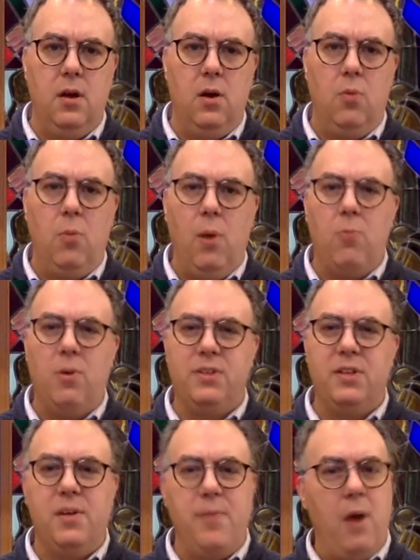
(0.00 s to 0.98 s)
What was
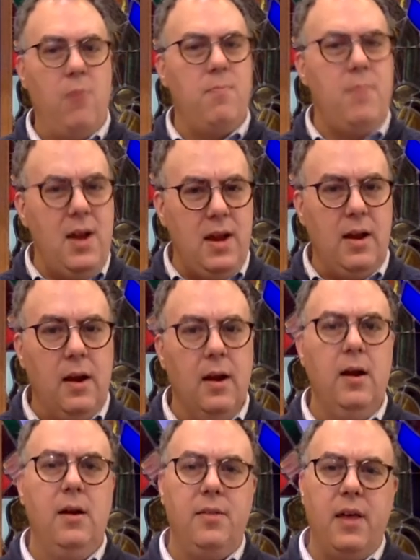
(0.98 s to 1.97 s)
it about me
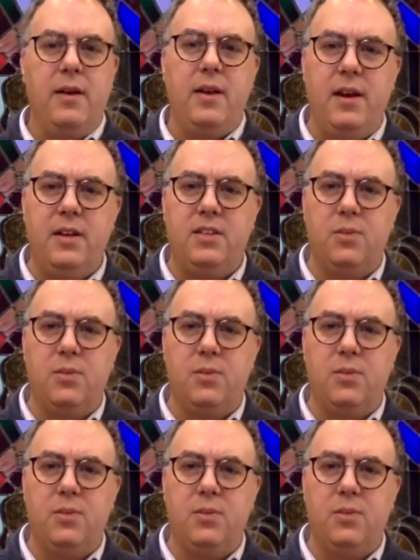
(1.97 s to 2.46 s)
that needed